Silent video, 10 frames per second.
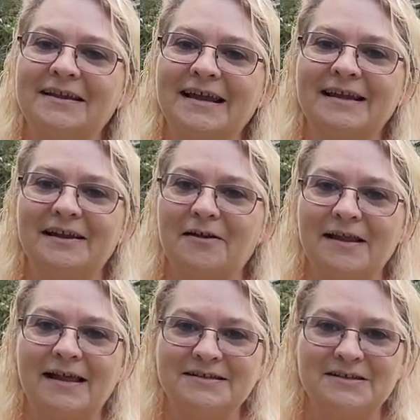And
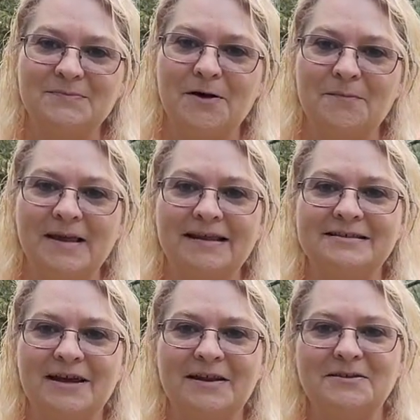he likes to smoke
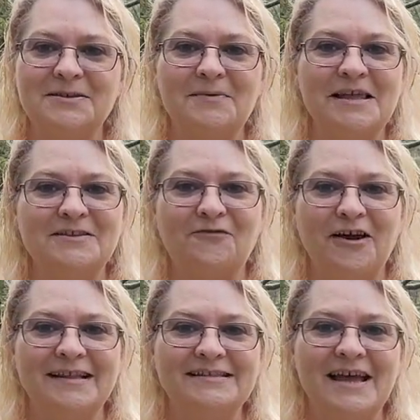meats. I know some of his
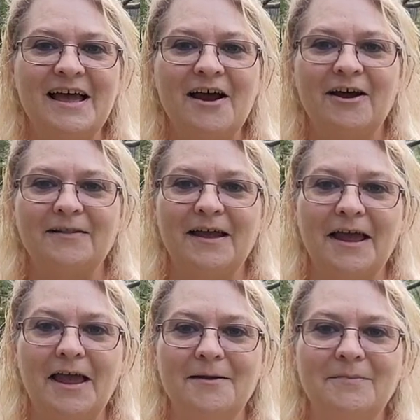friends are
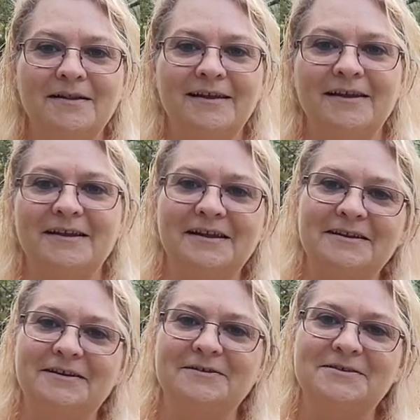like, hey Billy, you
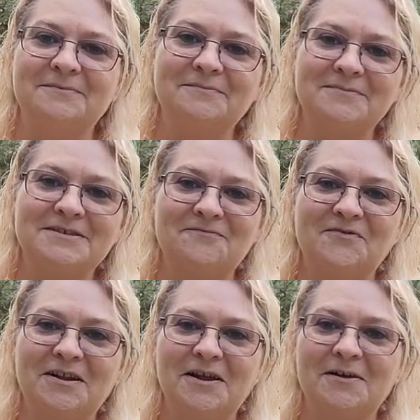need to do some
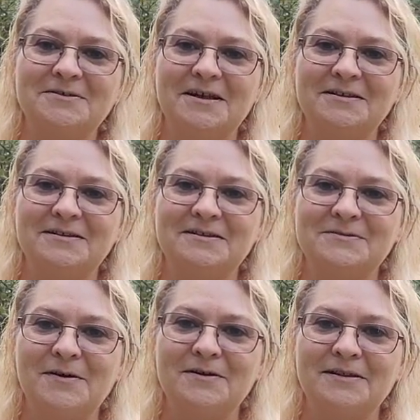videos on
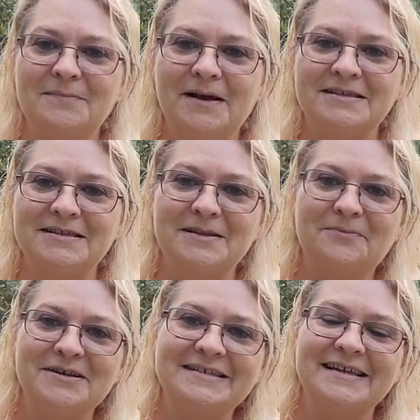smoking the butts and the
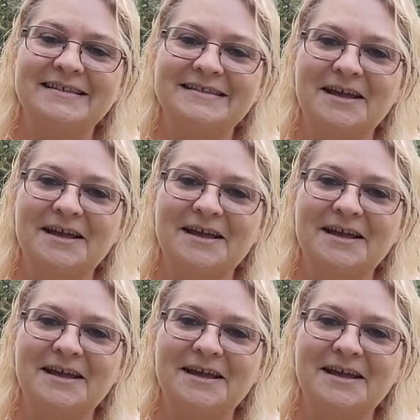briskets.